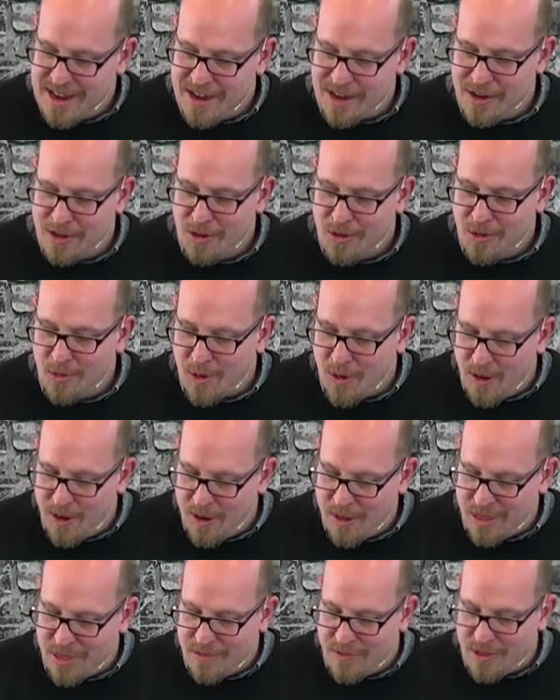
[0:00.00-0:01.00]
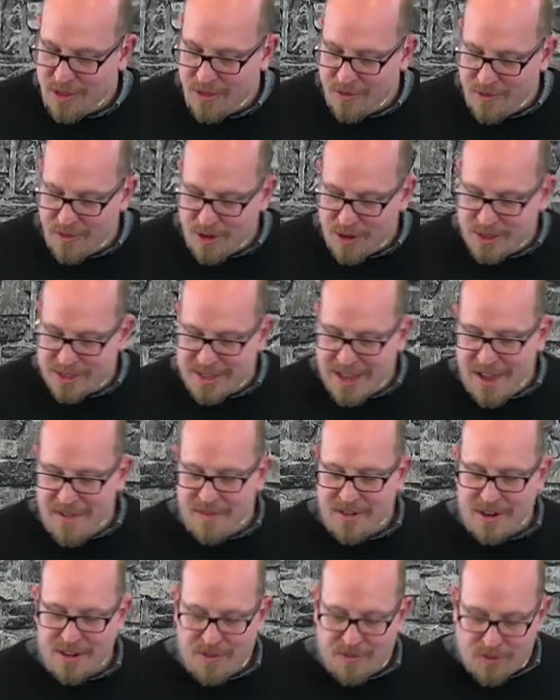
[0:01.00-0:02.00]
and a new earth. For the first
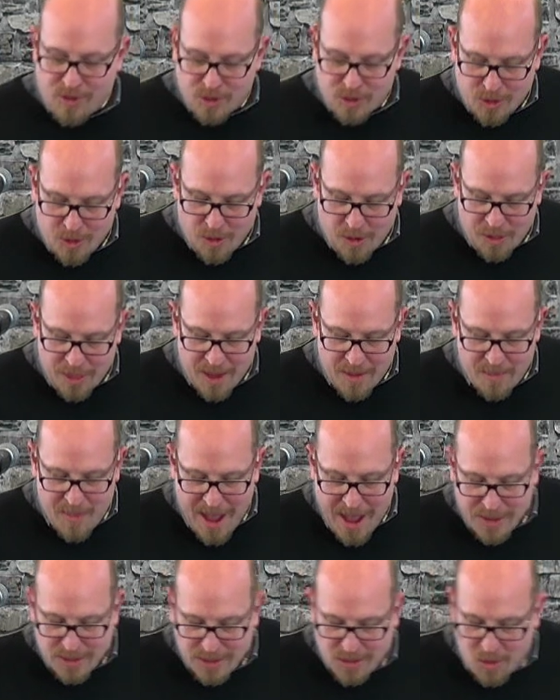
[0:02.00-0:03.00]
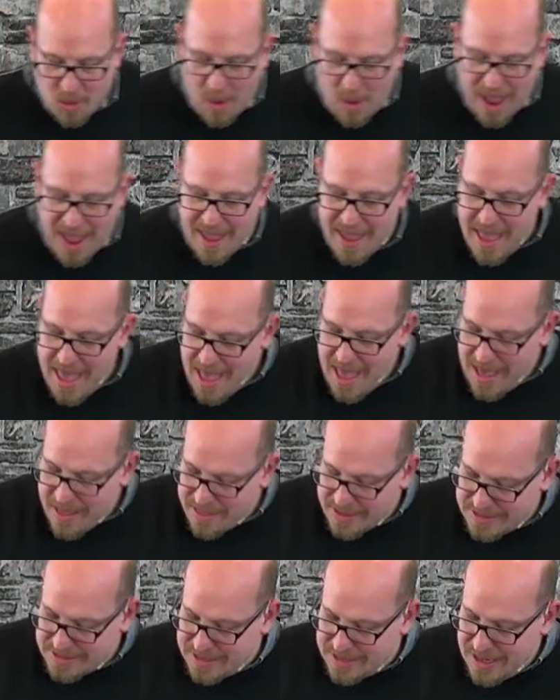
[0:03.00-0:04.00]
heaven and the first earth had passed away.
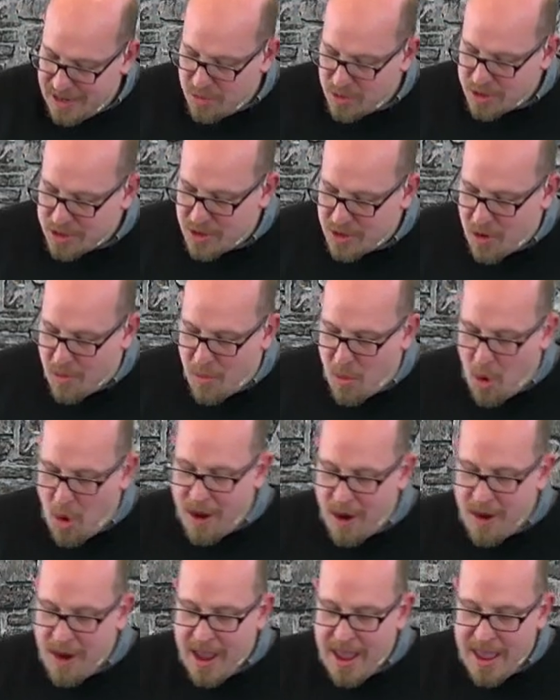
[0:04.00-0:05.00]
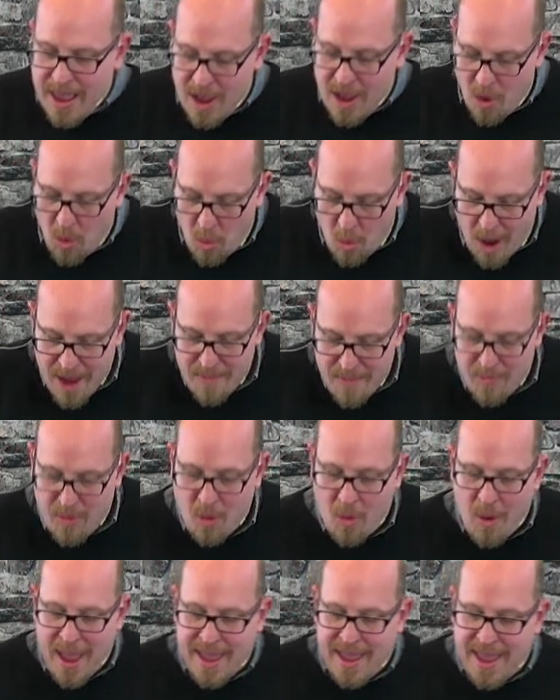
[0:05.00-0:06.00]
The sea was no more. He'll wipe
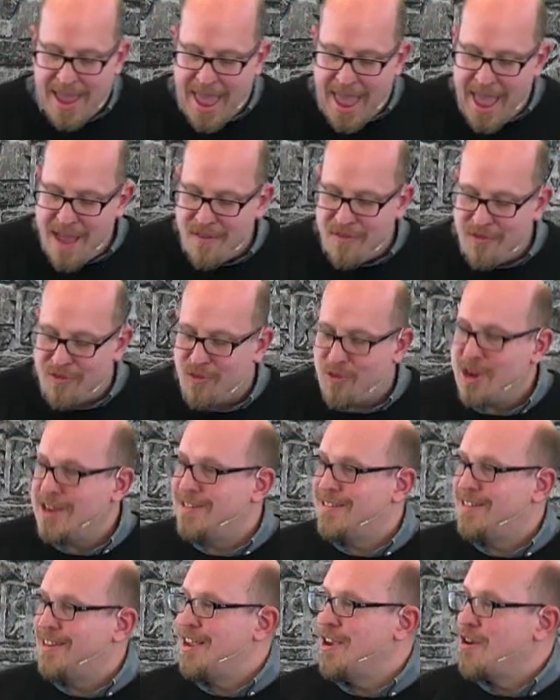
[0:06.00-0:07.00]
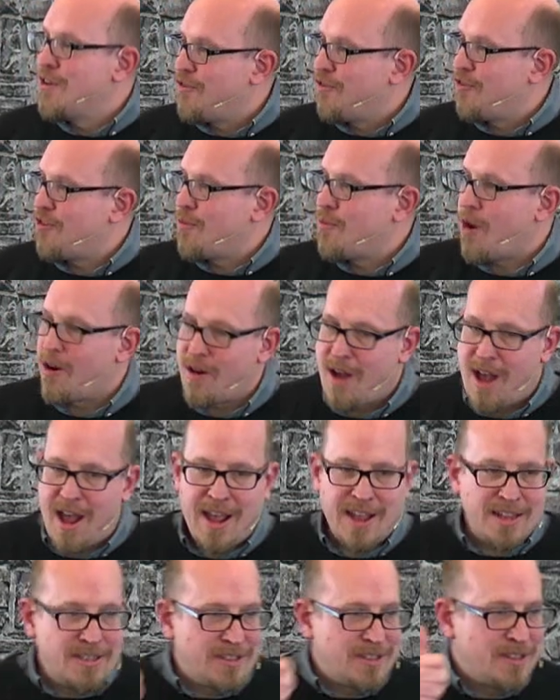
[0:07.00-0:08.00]
away every tear from our
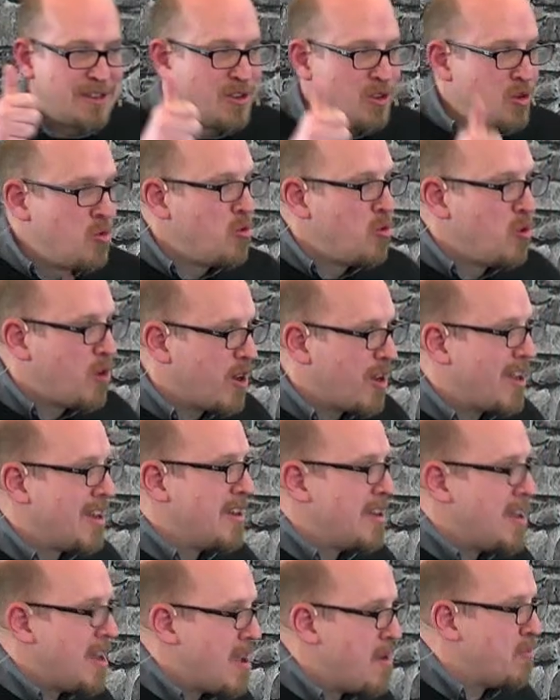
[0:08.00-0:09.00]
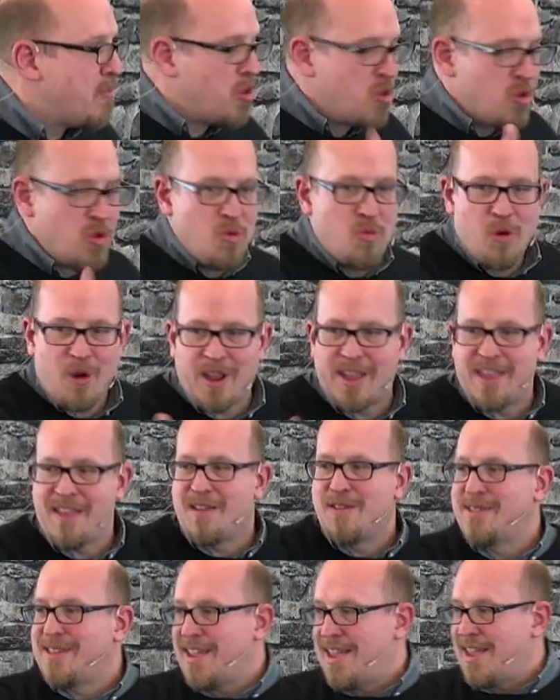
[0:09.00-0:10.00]
eyes. You were condemned. You were
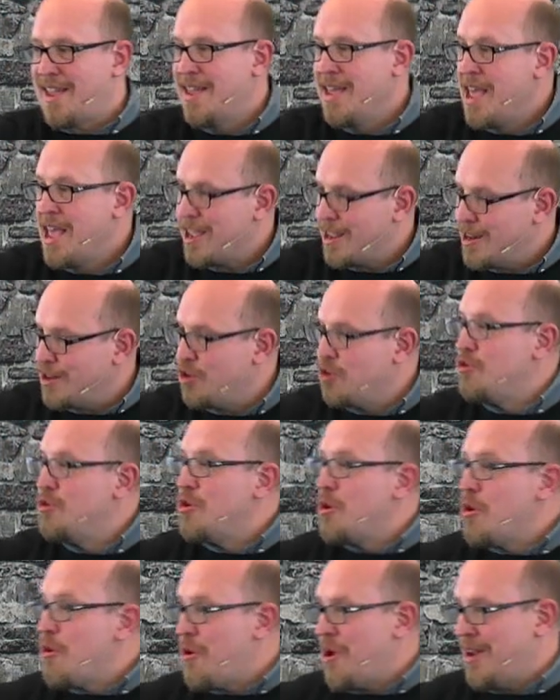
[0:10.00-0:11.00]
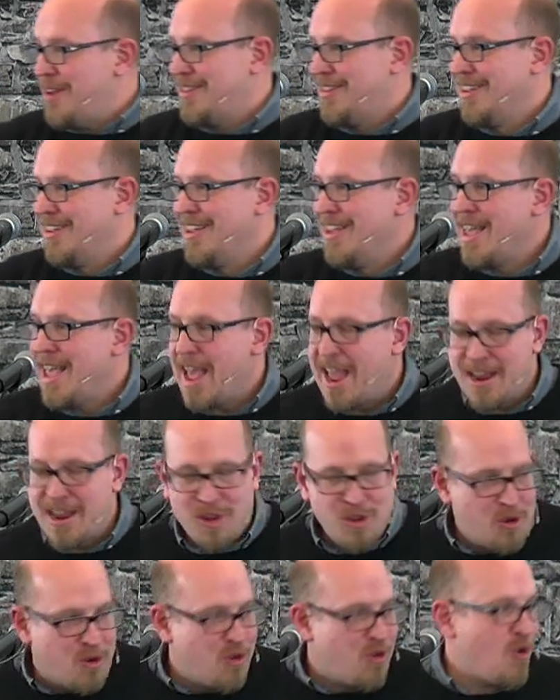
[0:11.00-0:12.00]
guilty. And you knew it.
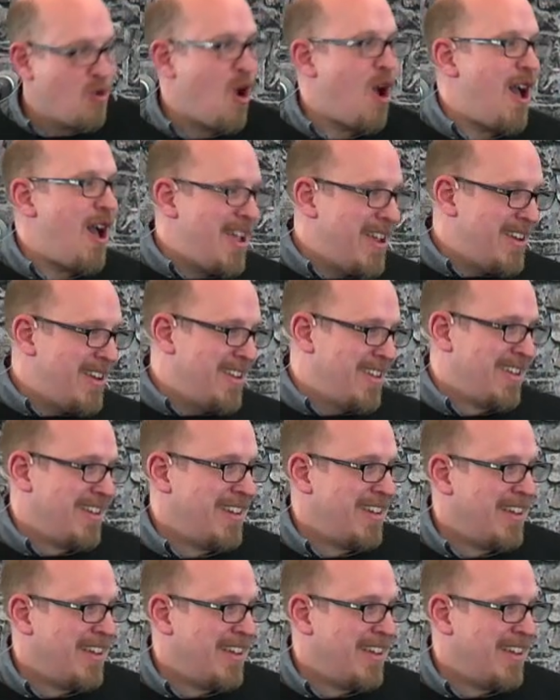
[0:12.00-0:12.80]
And you cried.